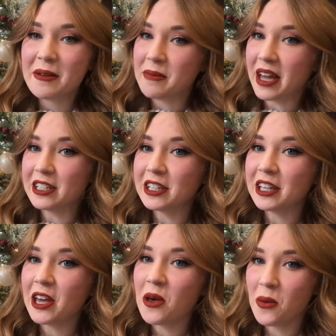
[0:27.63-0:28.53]

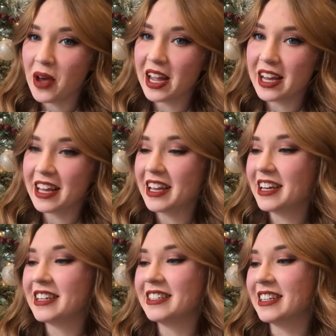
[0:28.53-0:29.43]
patiently waiting
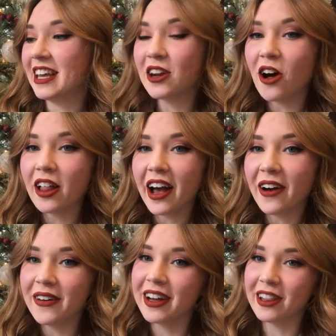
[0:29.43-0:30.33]
to get it all
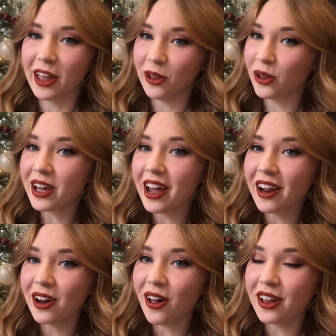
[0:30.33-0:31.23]
out and like look at
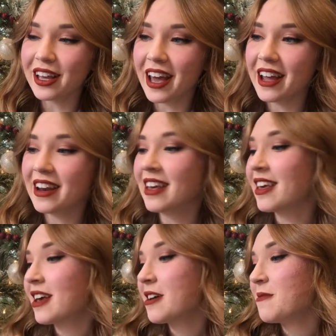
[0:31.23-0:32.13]
it all again
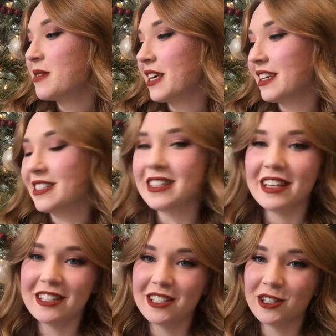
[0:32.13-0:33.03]
because
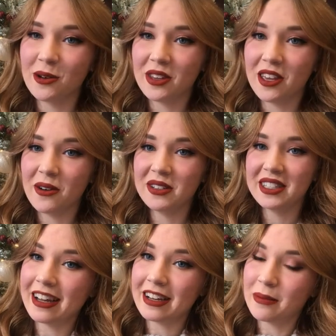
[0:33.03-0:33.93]
it's just so
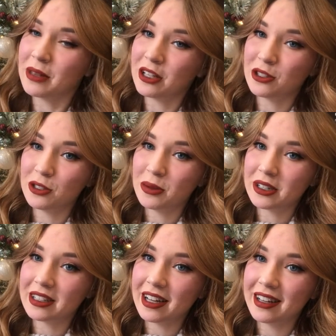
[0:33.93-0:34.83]
cute, and I'm like super
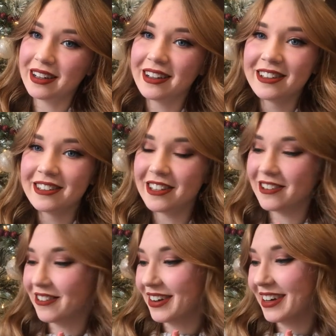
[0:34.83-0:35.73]
excited
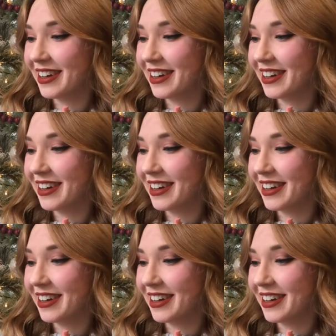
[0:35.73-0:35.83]
to